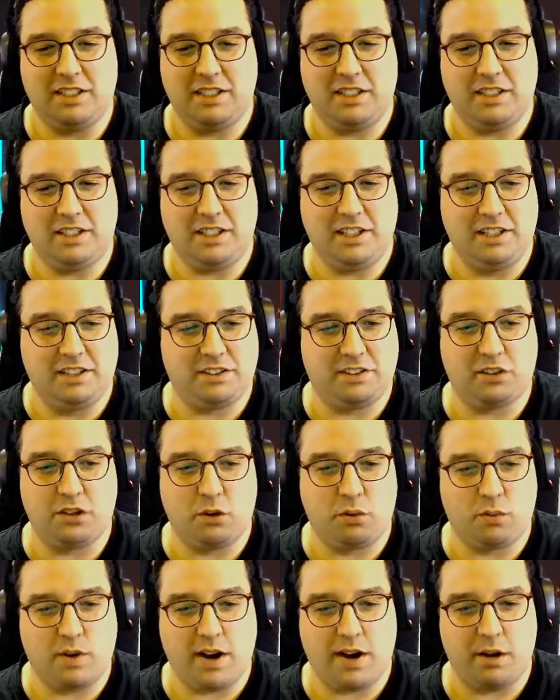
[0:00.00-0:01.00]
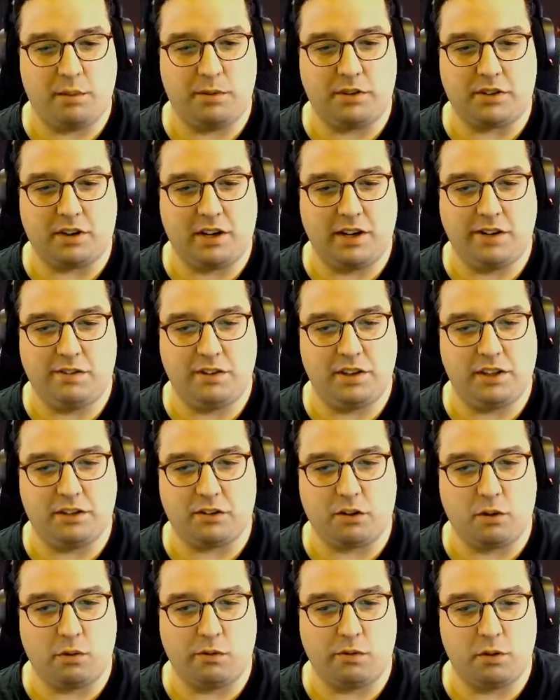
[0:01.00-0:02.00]
It's so random. Everything's
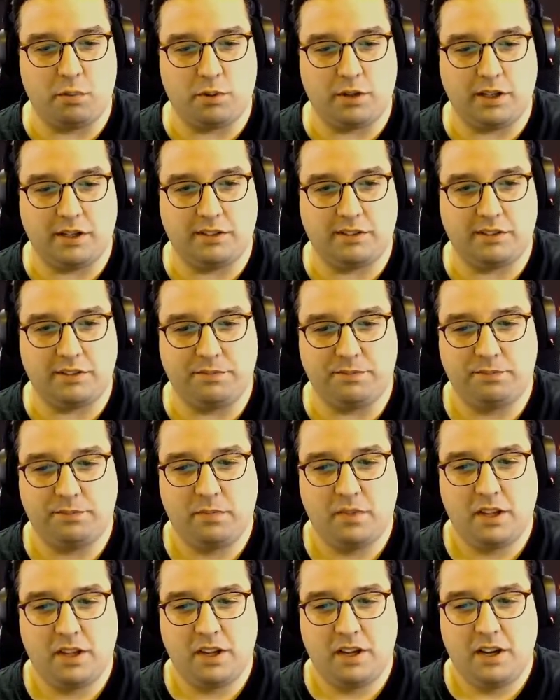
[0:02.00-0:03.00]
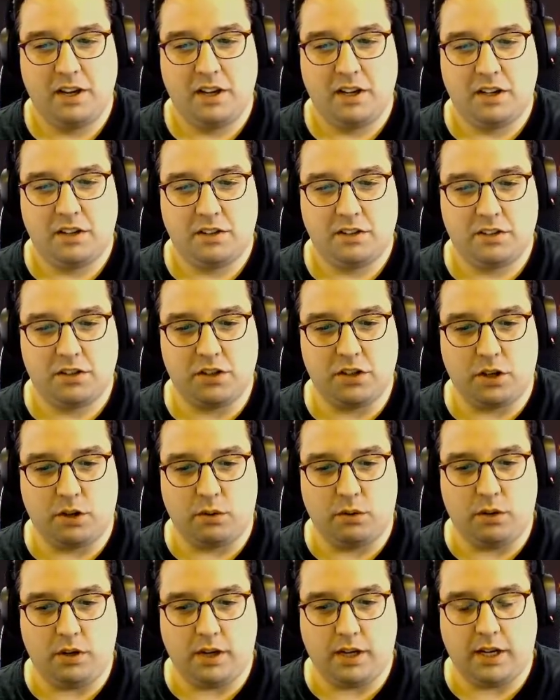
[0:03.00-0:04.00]
all over the place.
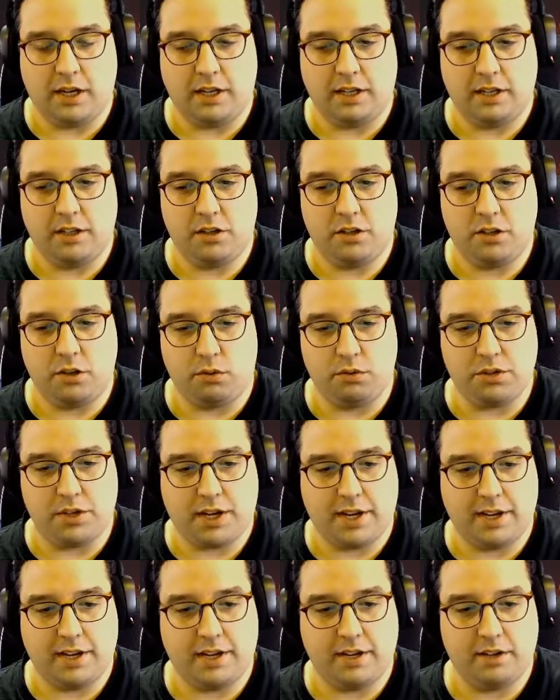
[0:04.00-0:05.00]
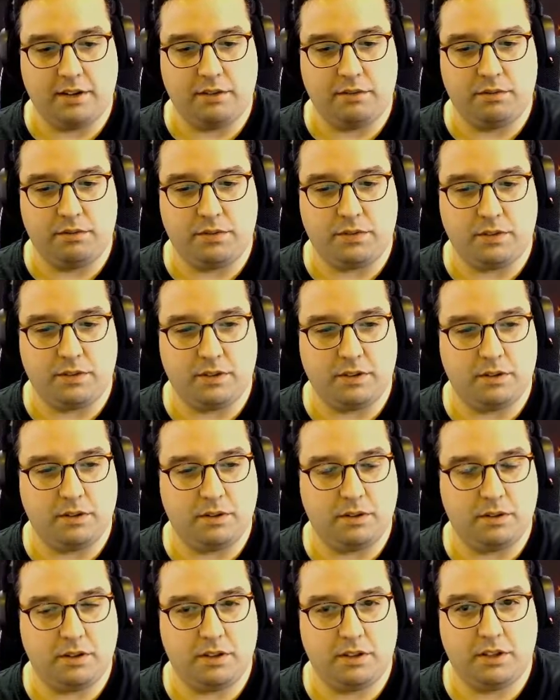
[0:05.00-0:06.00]
So, don't have
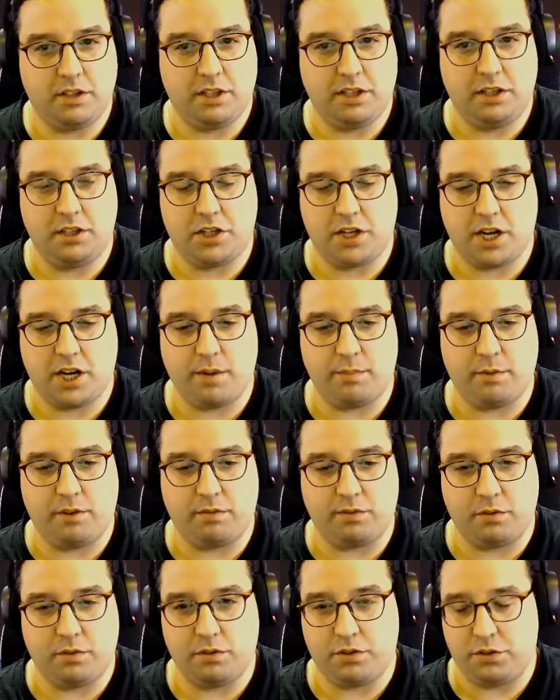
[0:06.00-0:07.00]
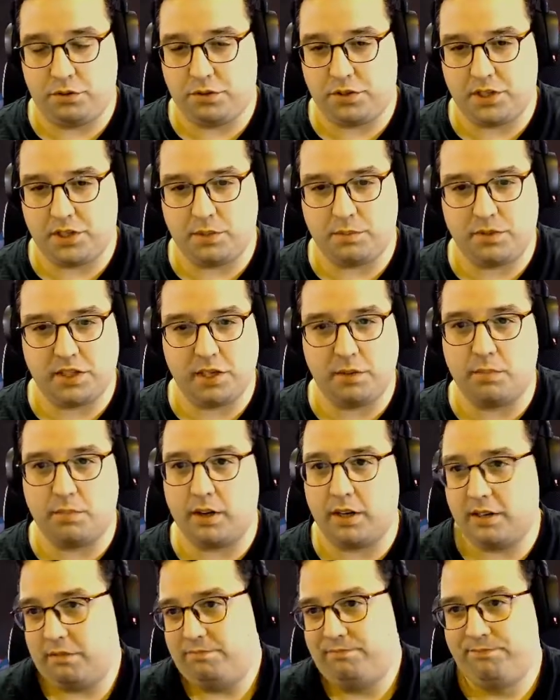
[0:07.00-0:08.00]
the enchantment for 2 CMC, but
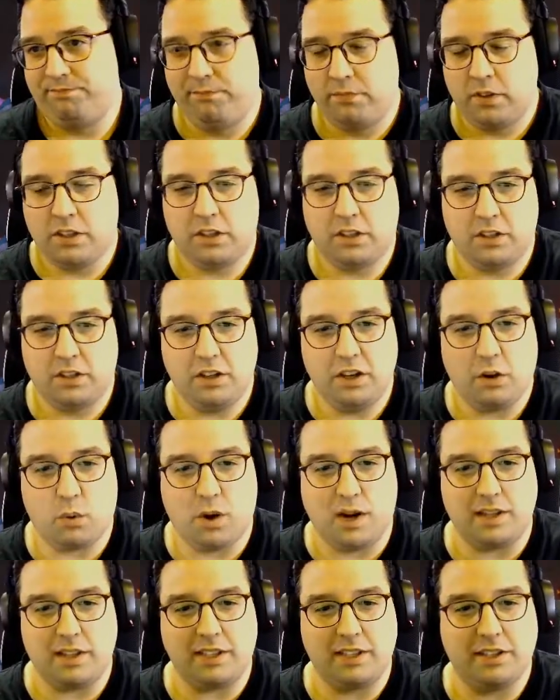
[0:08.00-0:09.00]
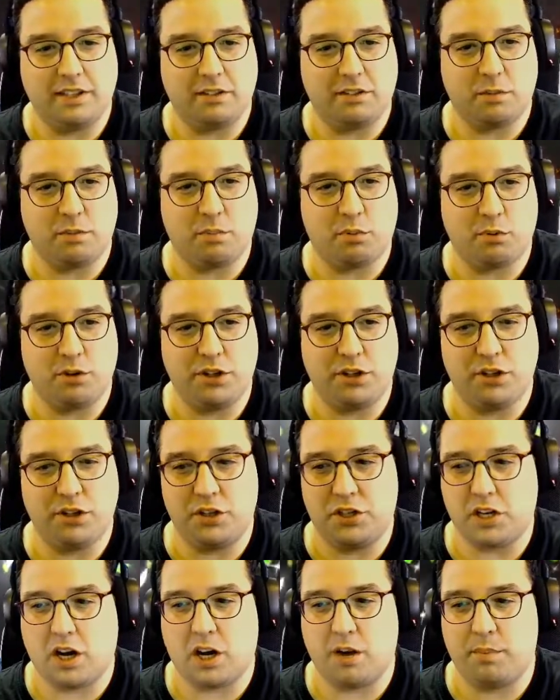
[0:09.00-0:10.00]
Huatli does a pretty good
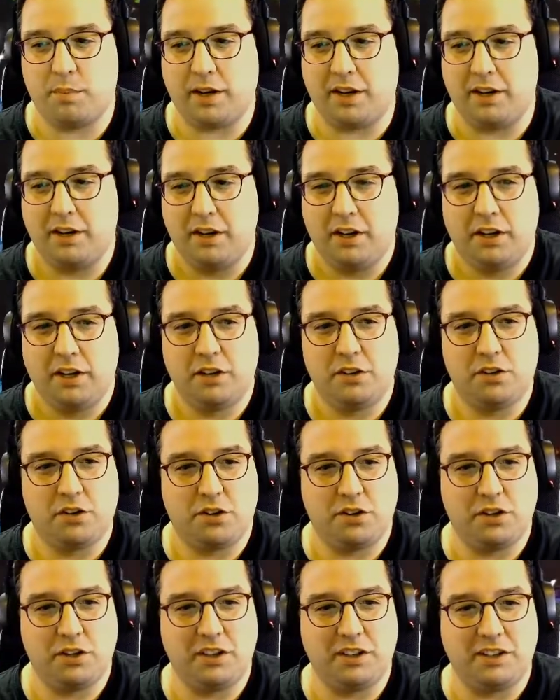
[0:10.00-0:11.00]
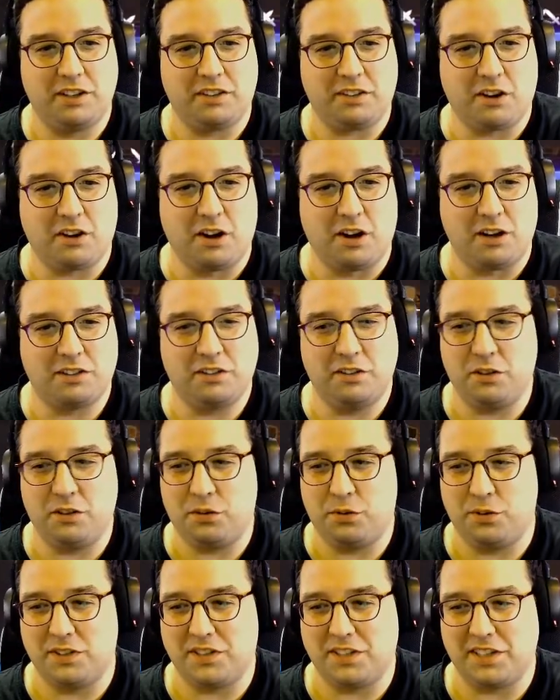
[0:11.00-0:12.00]
job at turning this Ox into
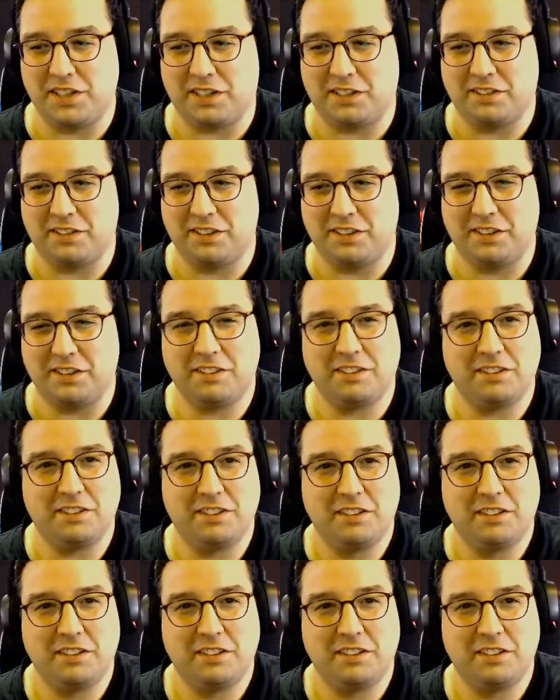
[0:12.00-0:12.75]
a 6/6.